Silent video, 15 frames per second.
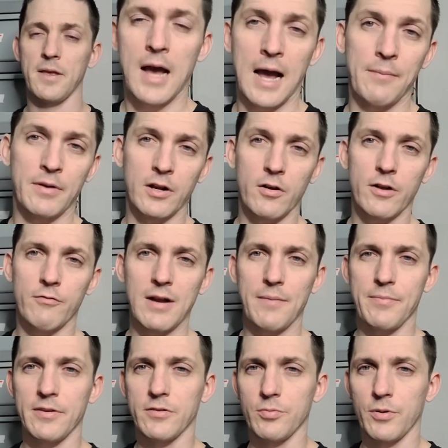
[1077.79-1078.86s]
I'm going to go ahead and wrap
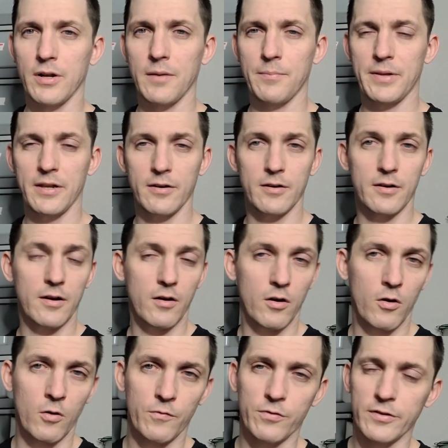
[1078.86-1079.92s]
this one up here.
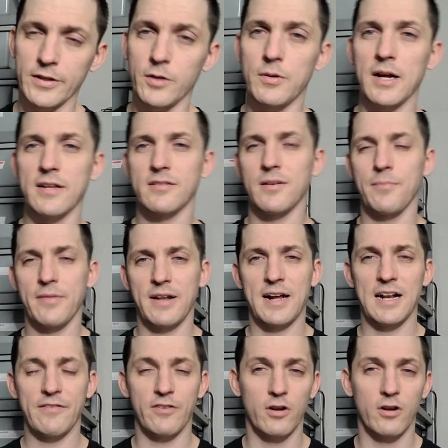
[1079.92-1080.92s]
Hopefully you got something out of it.